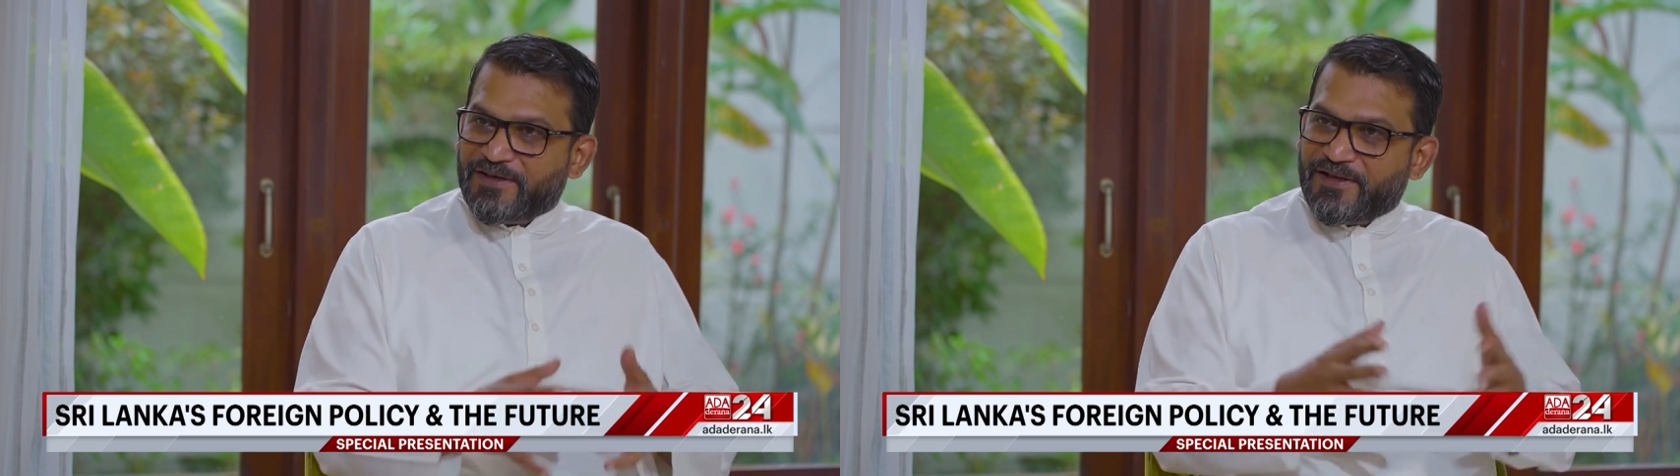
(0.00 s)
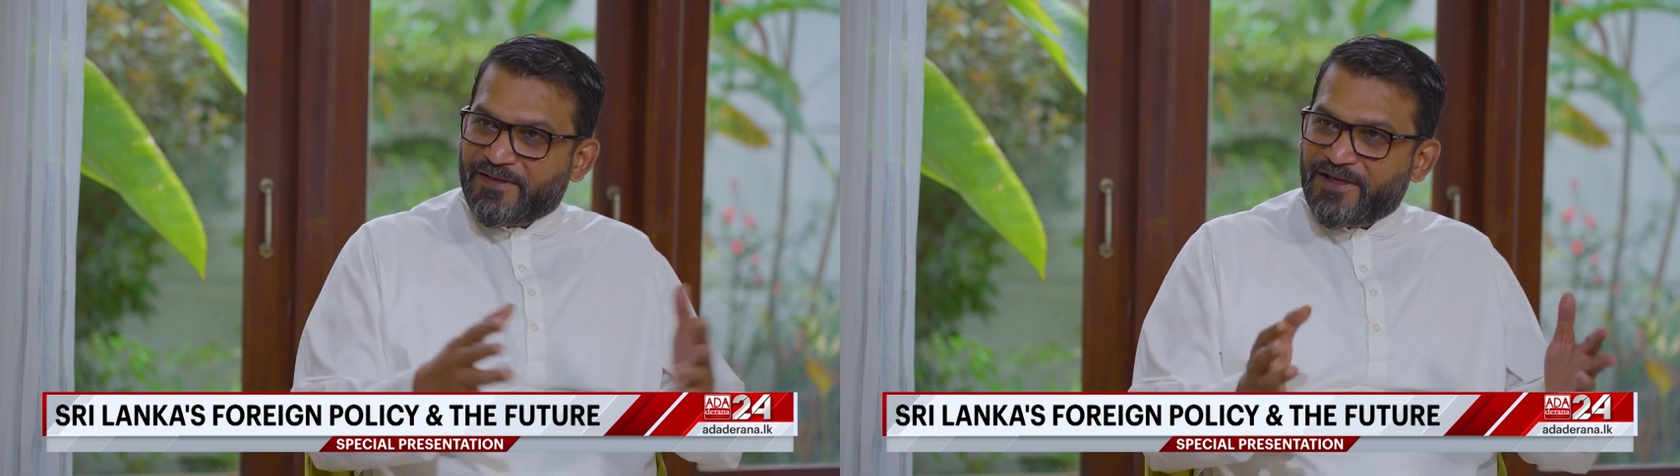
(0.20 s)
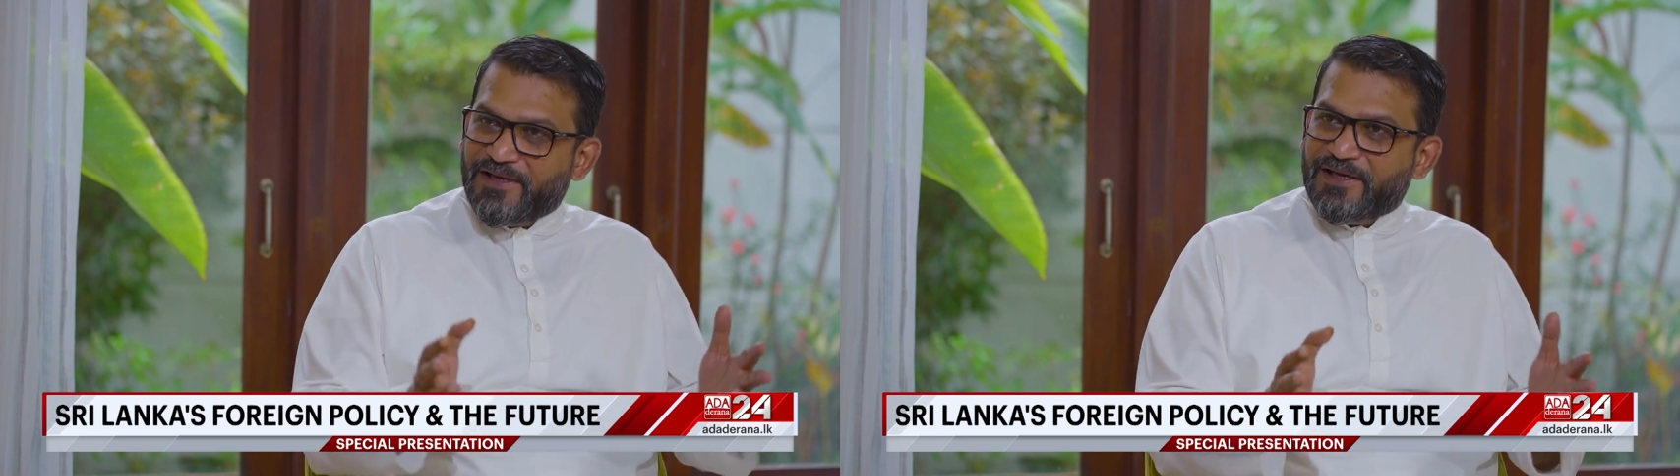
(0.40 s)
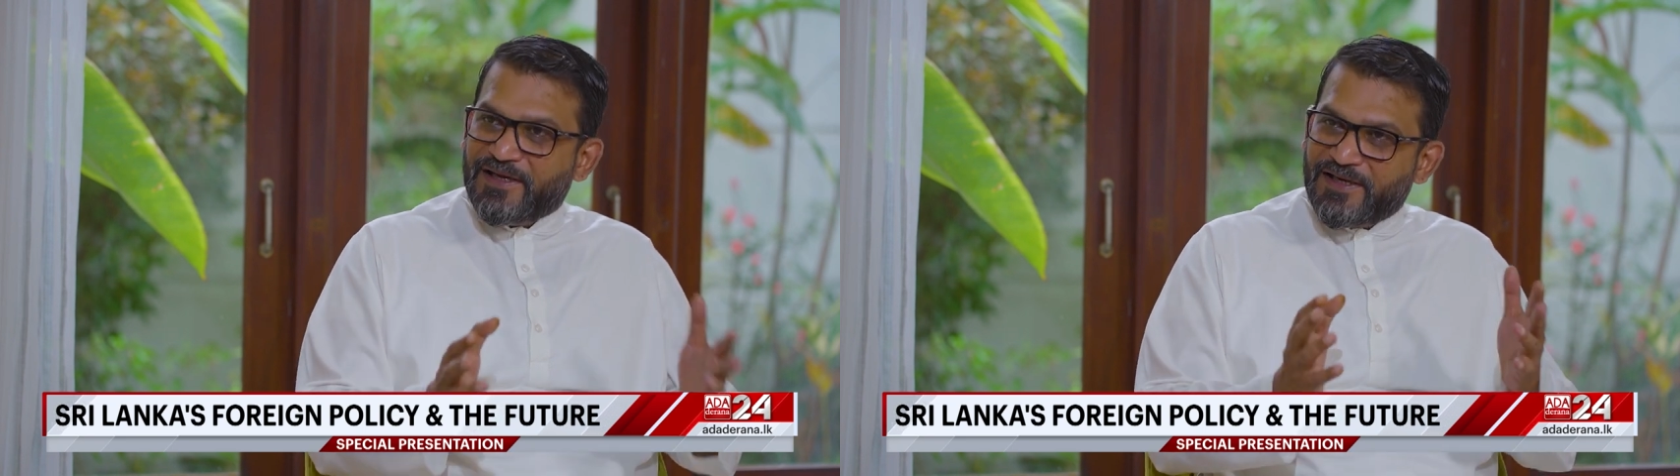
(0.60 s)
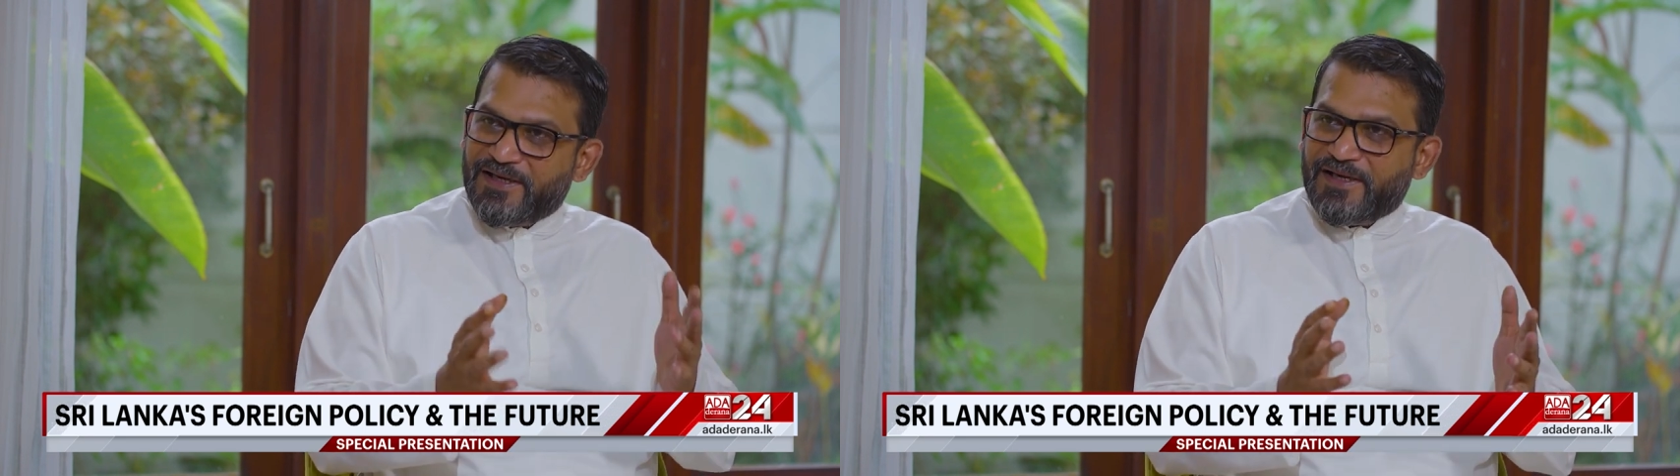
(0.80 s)
the
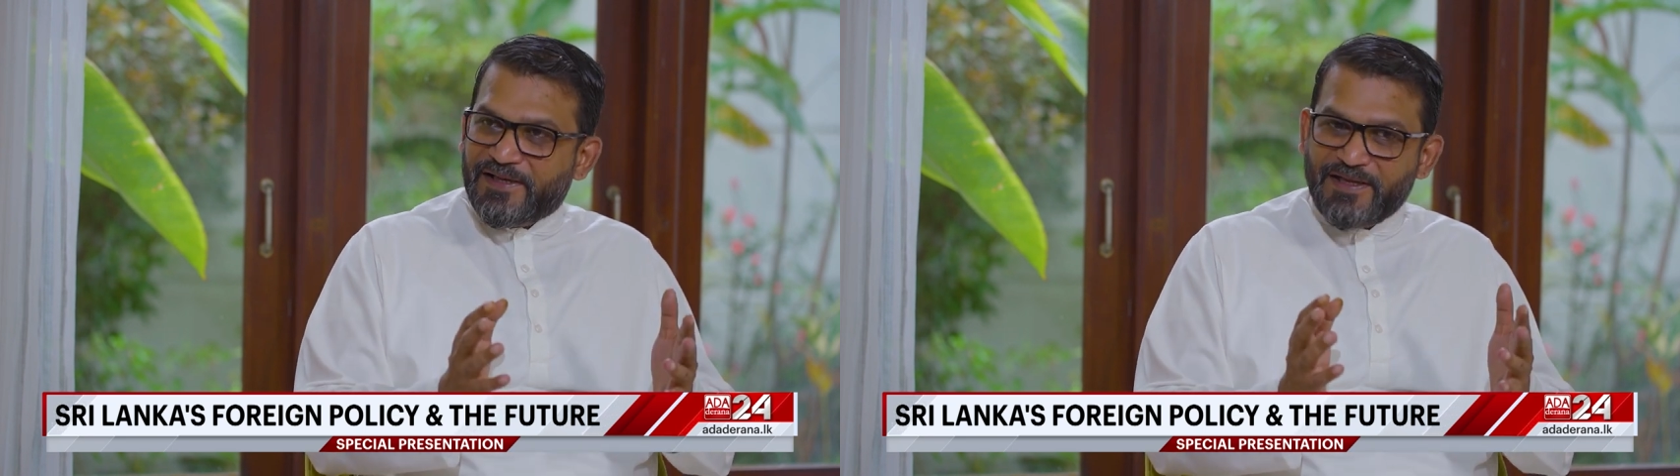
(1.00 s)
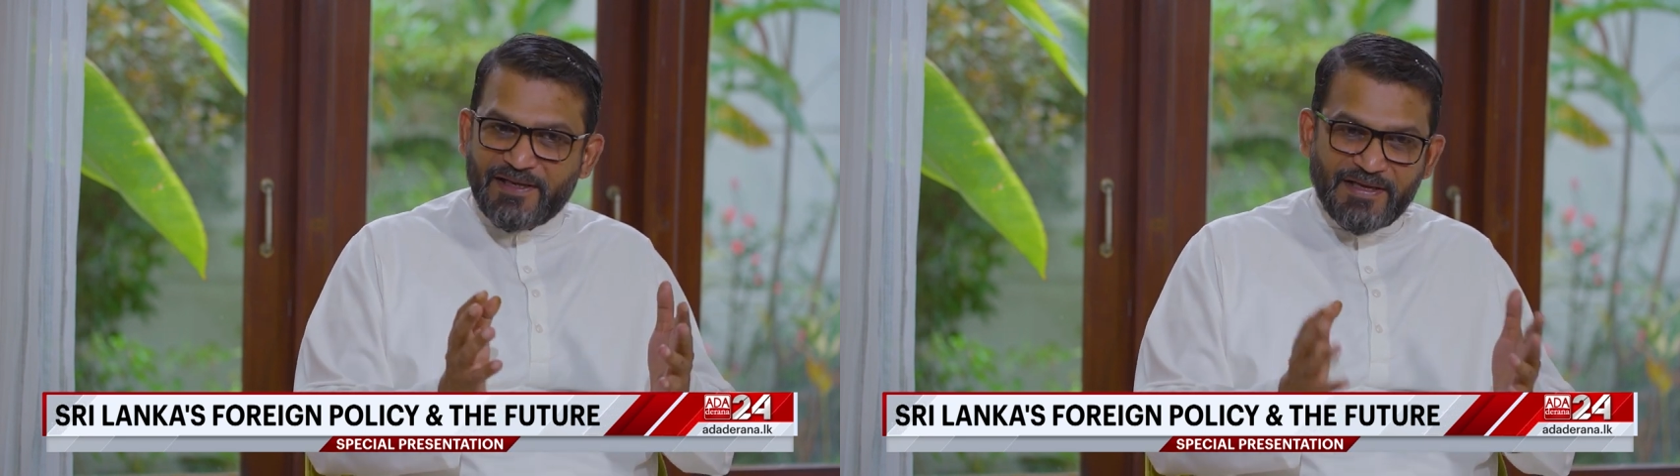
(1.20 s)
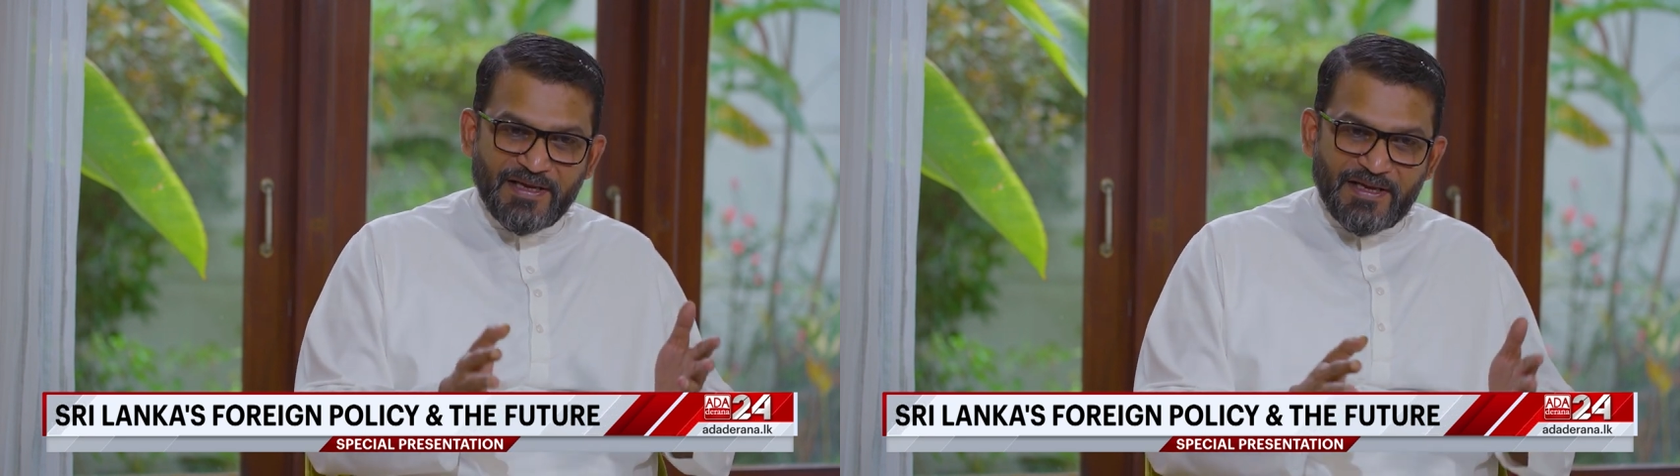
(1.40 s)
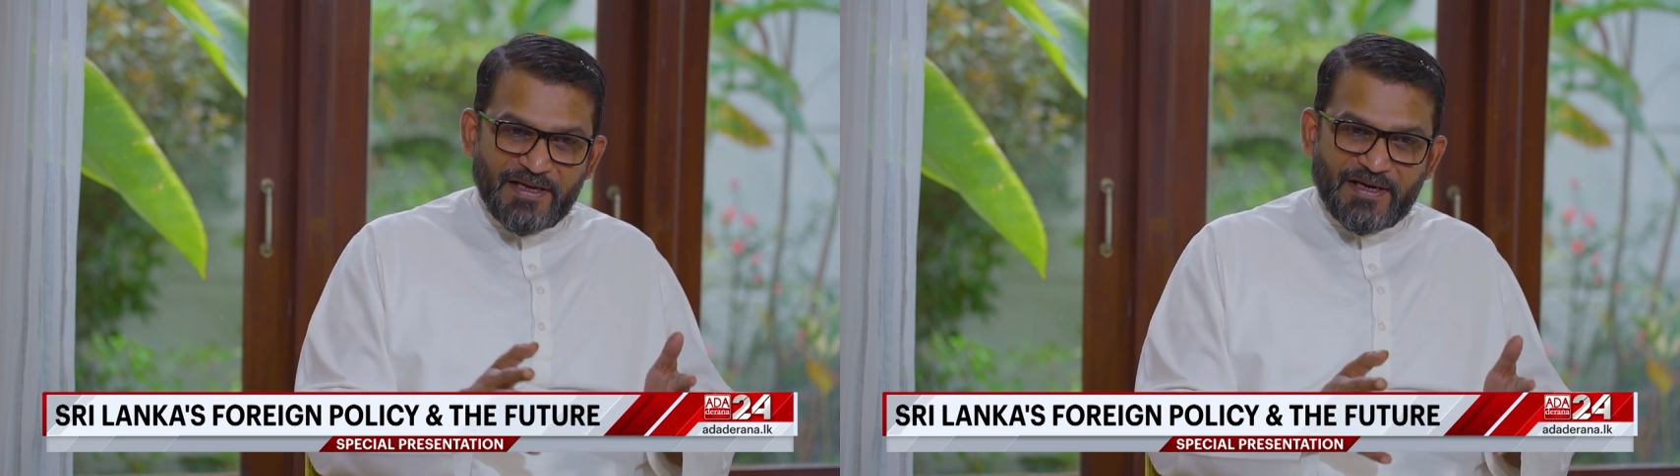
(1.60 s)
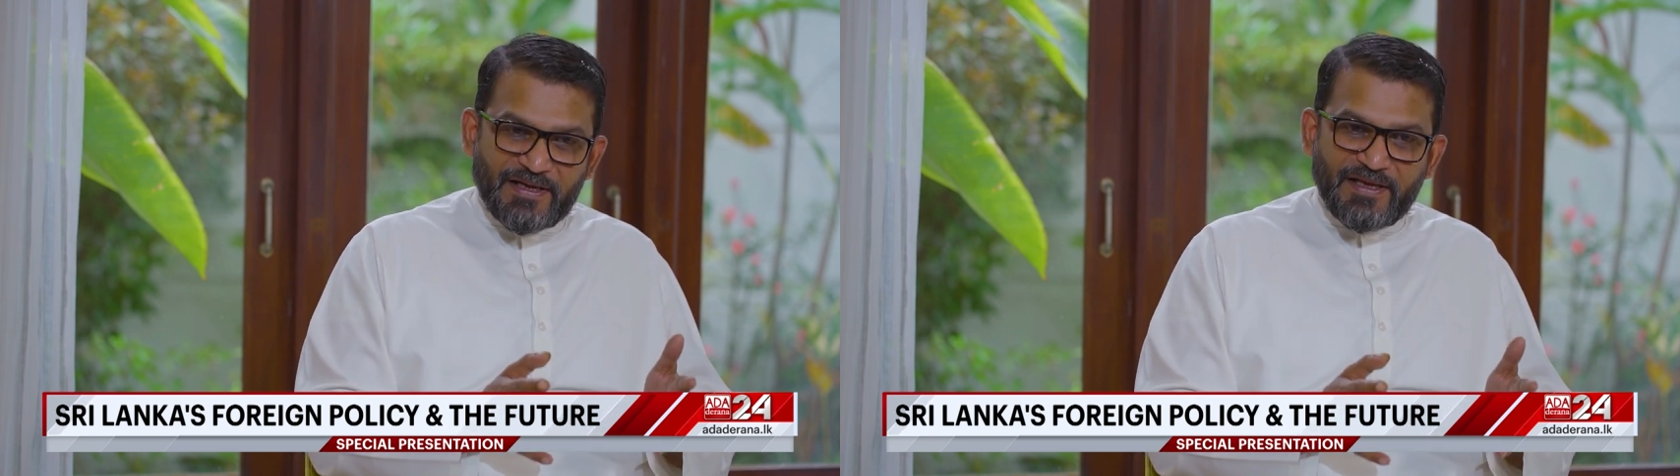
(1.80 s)
uh, the
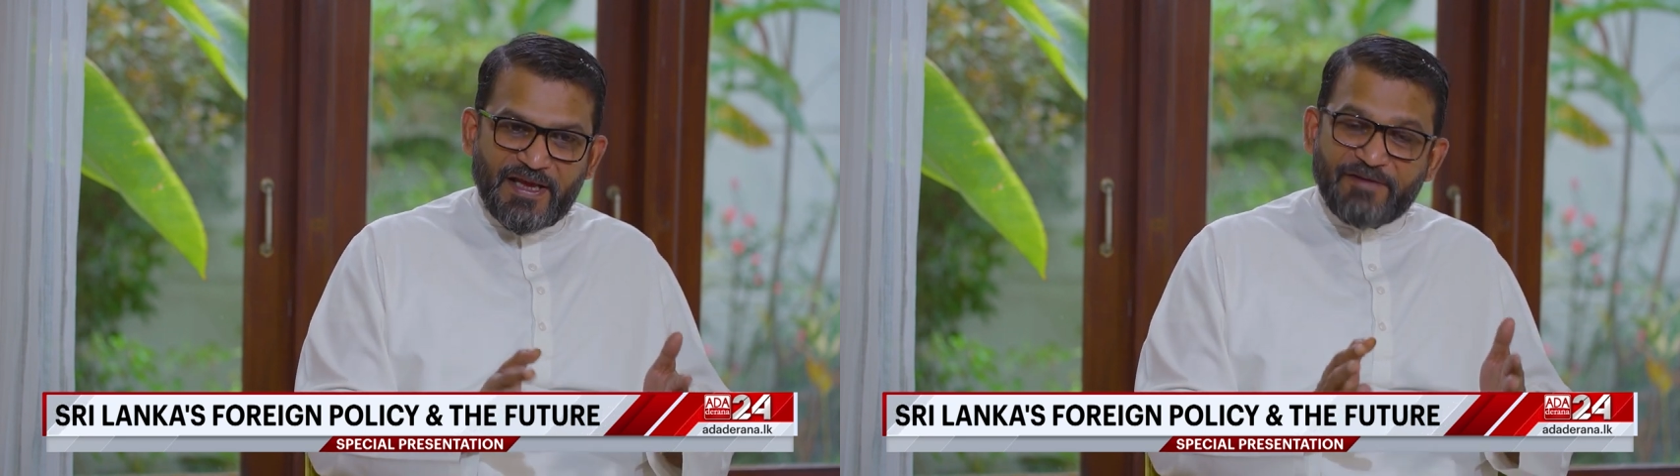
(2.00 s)
uh, the